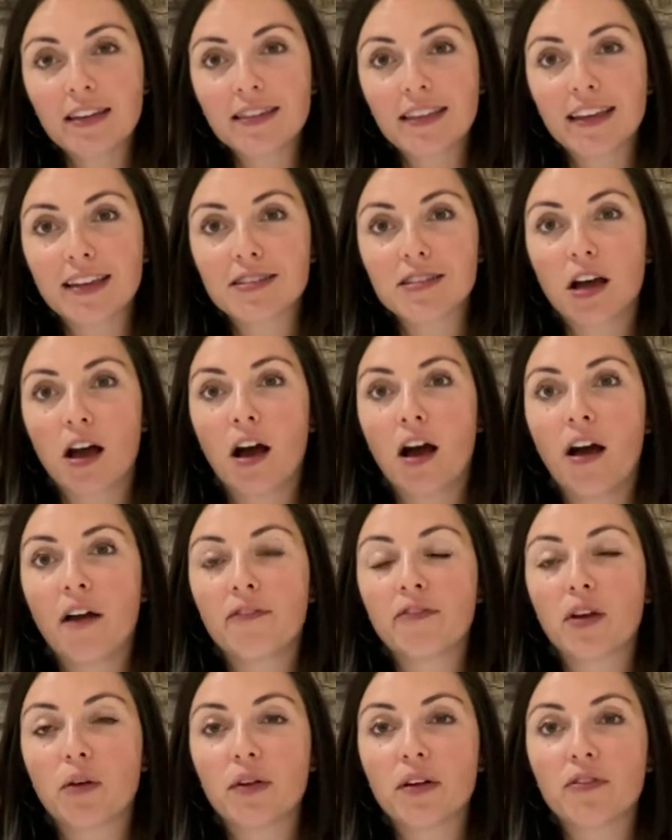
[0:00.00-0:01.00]
things
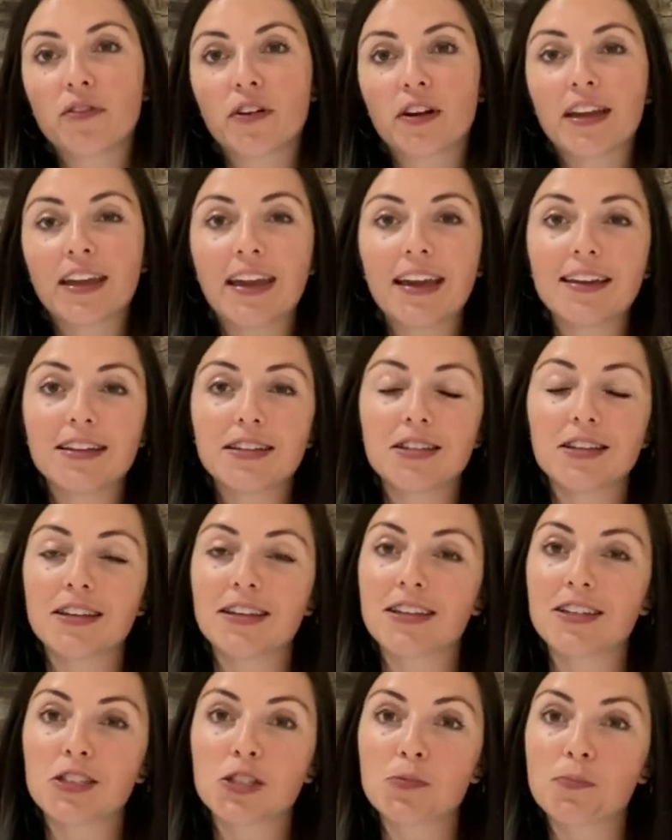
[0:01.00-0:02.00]
off that we forget to
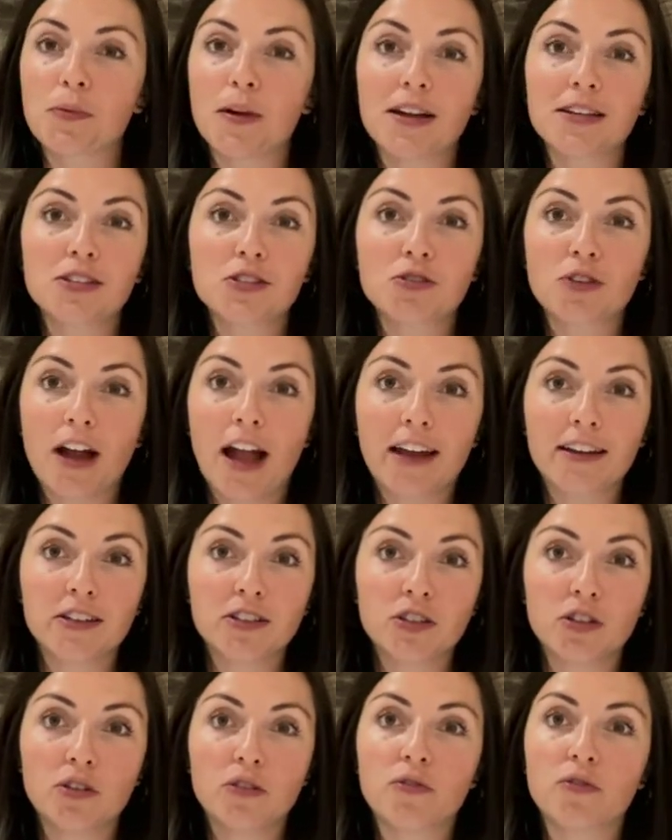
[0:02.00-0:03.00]
express
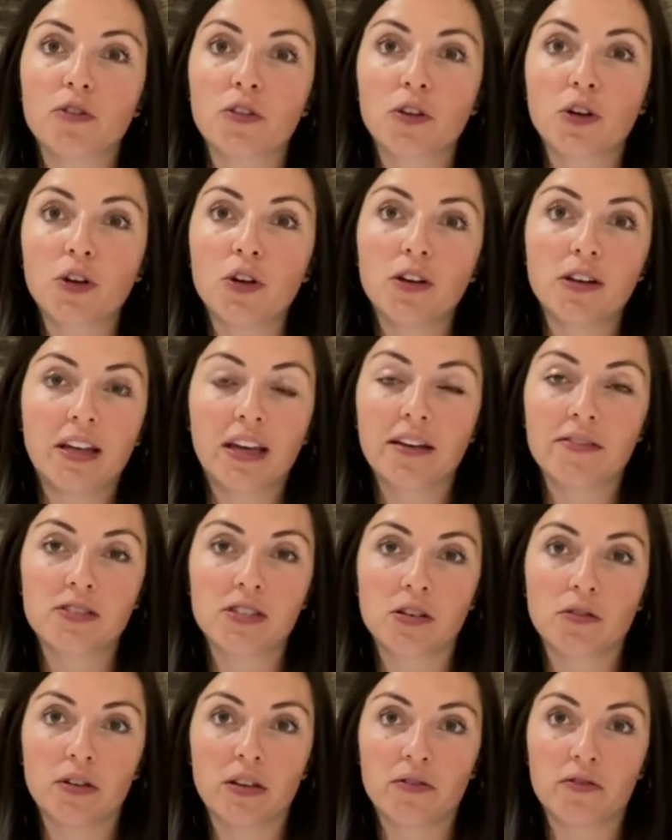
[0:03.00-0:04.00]
gratitude for the good gifts
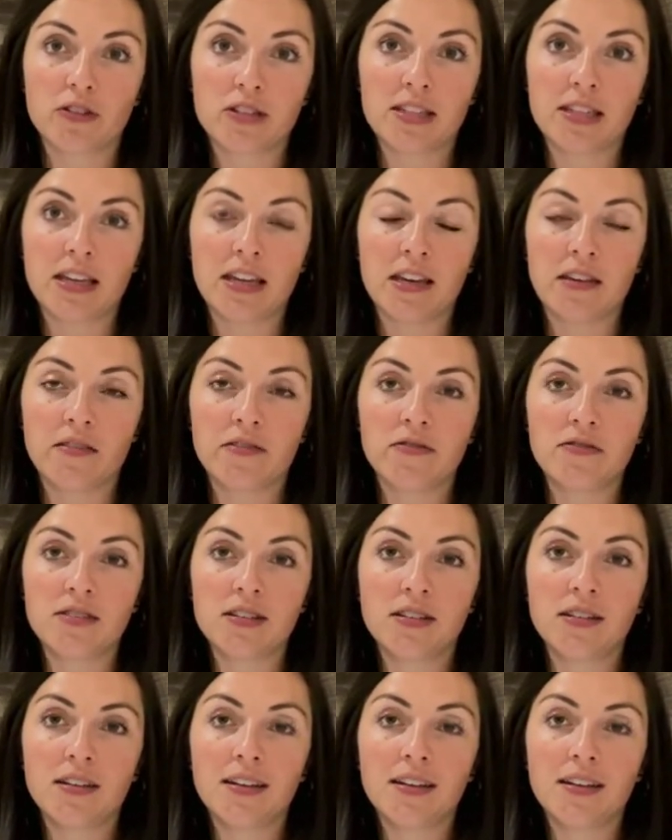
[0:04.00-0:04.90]
that we've received.